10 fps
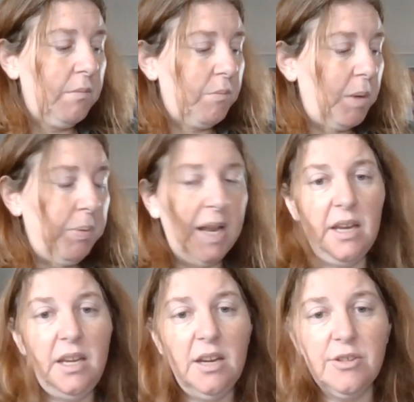My
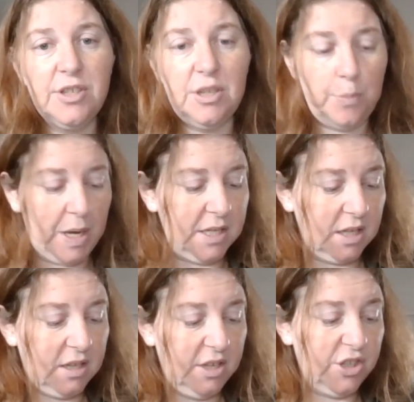plan here is to
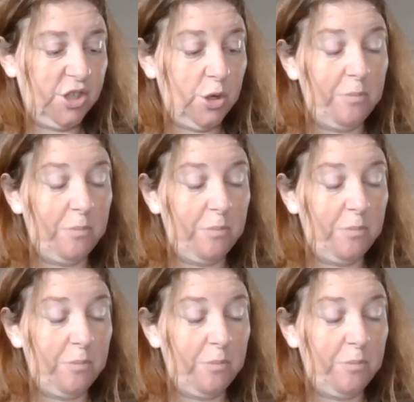basically just do